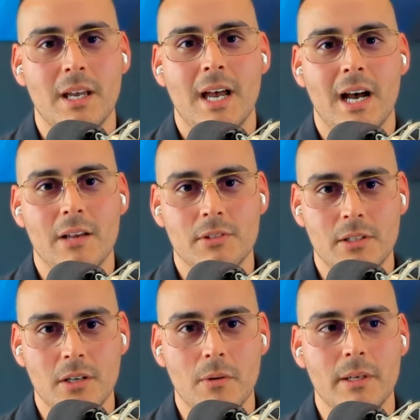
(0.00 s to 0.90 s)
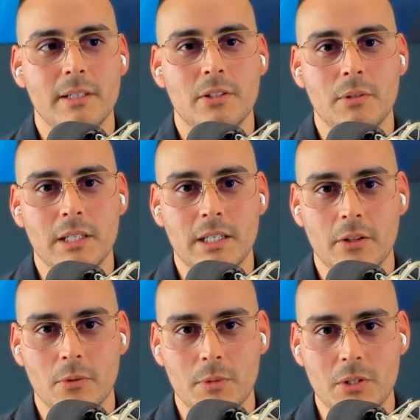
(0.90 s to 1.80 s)
How's it going? Do you need any
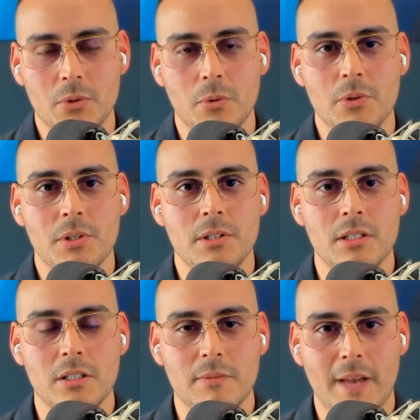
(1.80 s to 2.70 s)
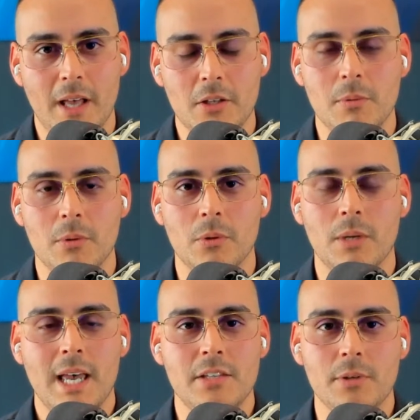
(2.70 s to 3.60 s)
other resources? Is this valuable?
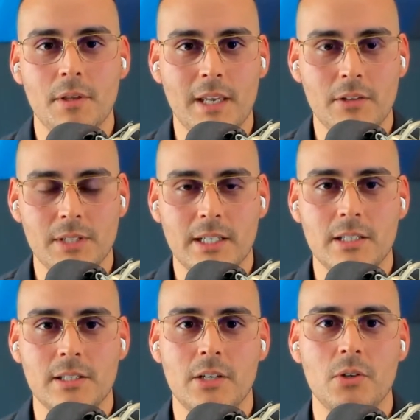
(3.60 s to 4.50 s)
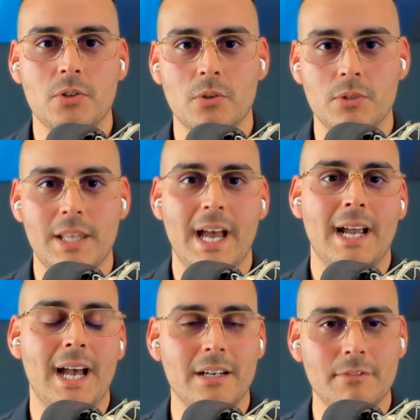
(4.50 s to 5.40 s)
Is there anything else I can send you? So that
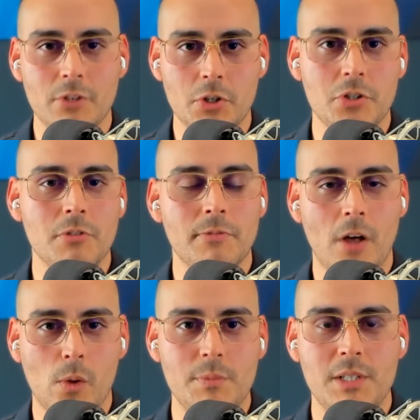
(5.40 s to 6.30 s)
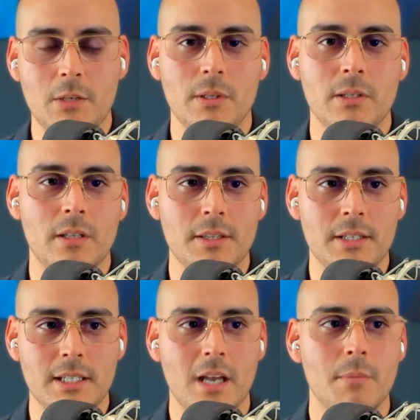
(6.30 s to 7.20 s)
kind of nurture follow up sequence on the
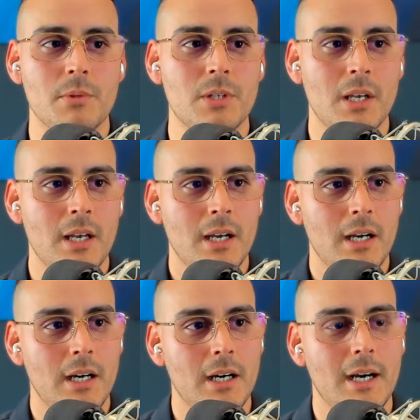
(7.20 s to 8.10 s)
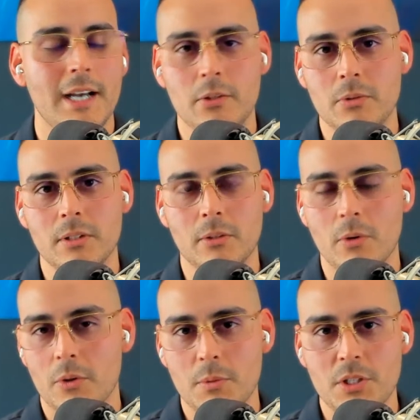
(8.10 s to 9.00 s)
DMs. I use the
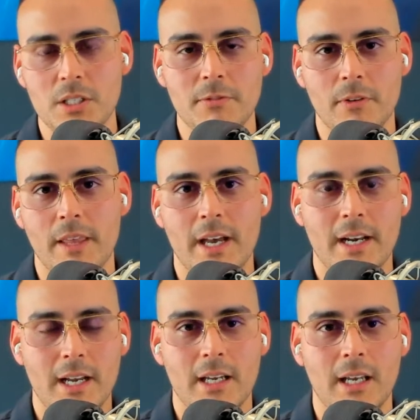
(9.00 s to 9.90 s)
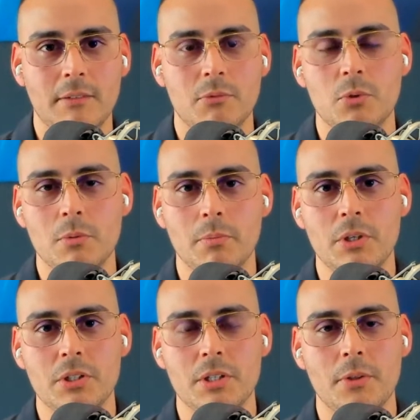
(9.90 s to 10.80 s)
Growth Machine for that. I do
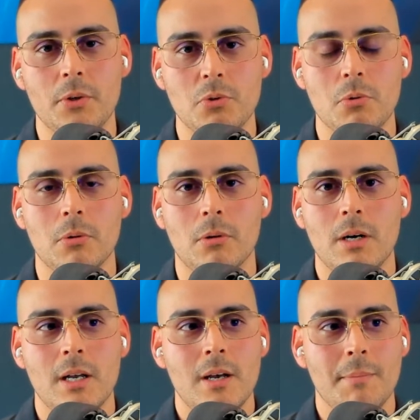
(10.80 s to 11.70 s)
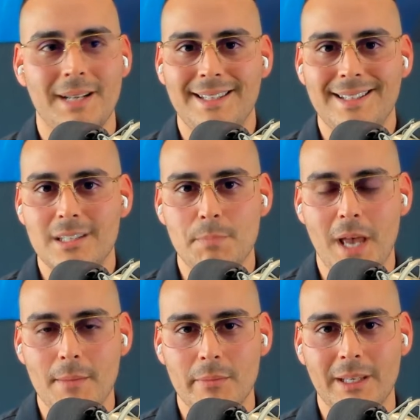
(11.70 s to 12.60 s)
appreciate their tool, but I didn't
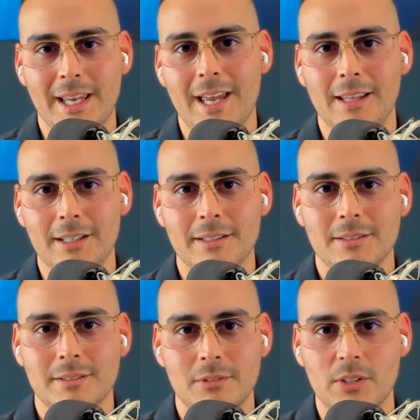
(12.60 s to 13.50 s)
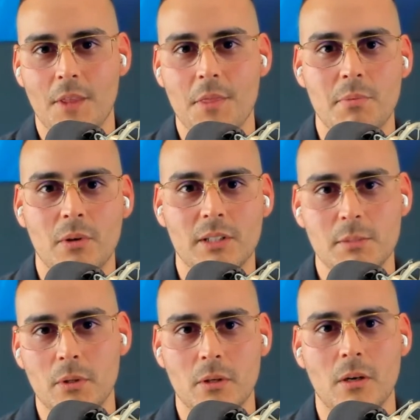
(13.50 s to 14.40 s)
spam like, hey, like you got the book, let's
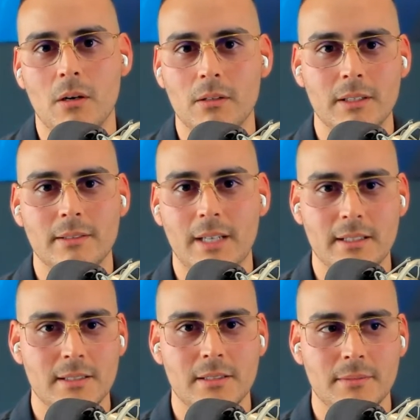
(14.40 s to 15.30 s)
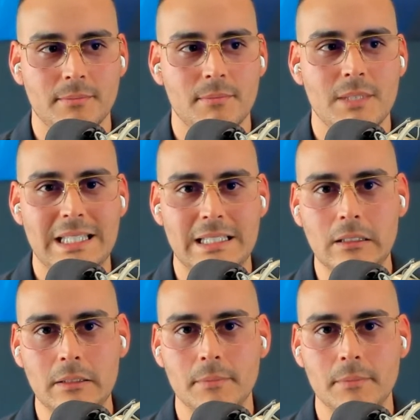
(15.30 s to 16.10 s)
book a call. Like that's silly.